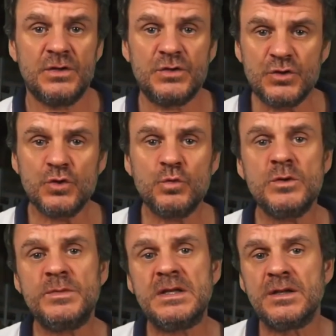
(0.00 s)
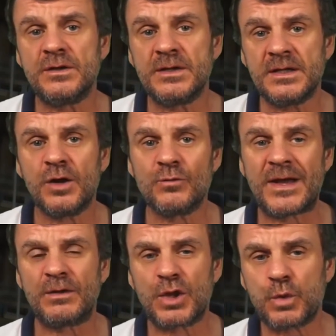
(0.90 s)
you will be learning
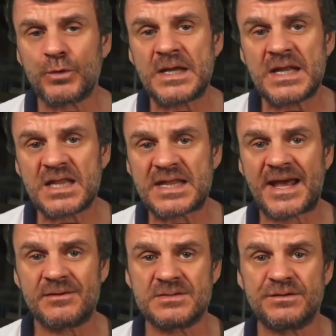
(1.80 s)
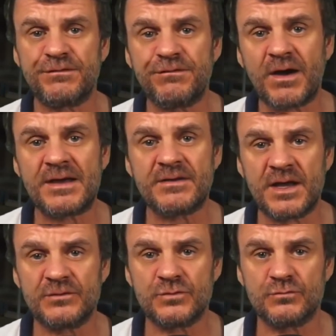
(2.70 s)
around
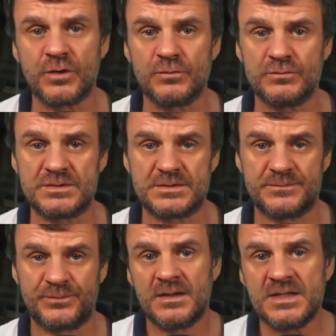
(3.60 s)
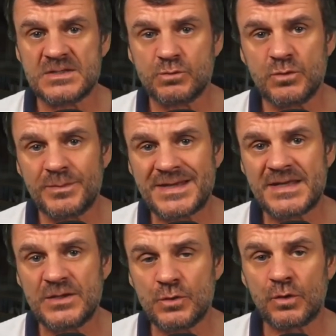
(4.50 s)
3,500 roads. This will be
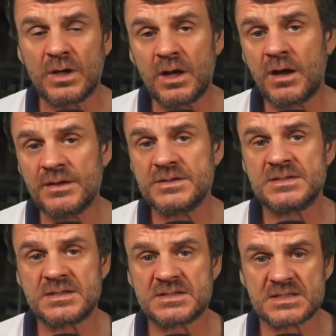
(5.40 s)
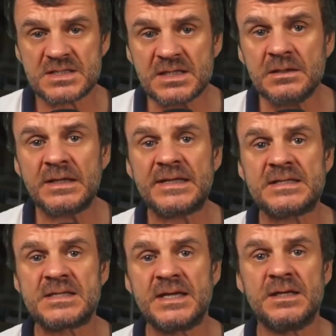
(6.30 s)
your largest single
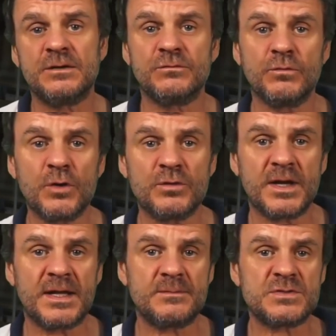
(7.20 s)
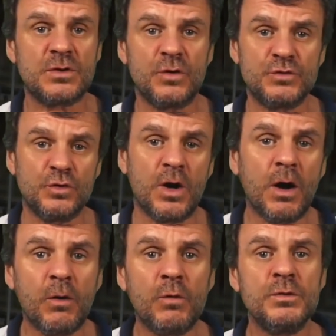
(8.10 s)
intake of road names on your
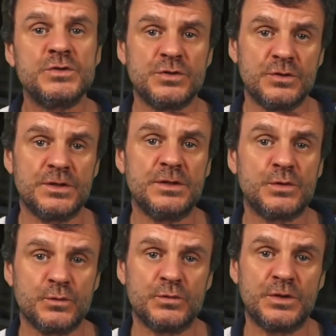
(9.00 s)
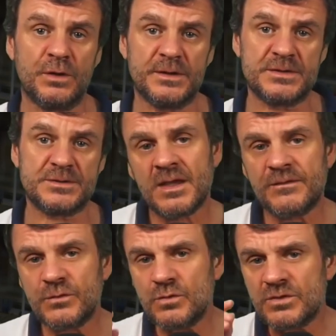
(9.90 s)
whole journey through the knowledge.
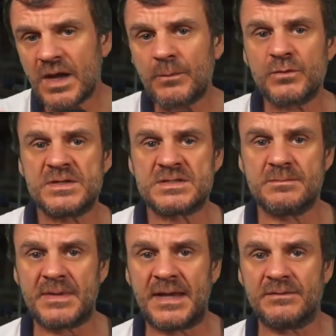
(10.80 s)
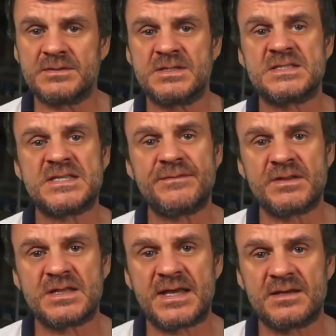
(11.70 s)
If you double this amount to
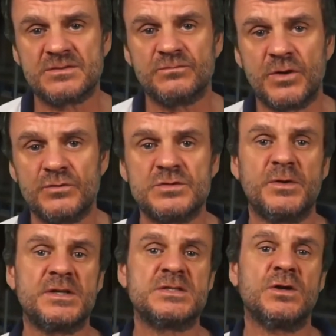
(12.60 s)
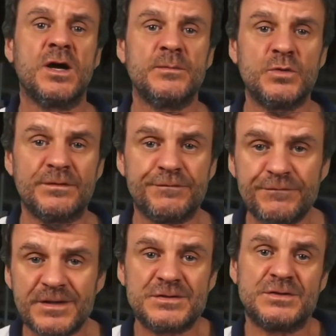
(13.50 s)
7,000 roads by the time you have
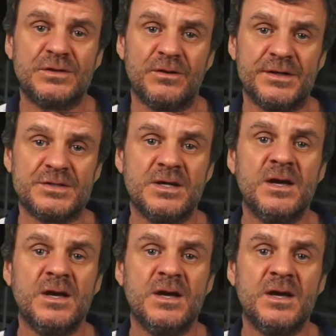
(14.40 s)
finished the knowledge,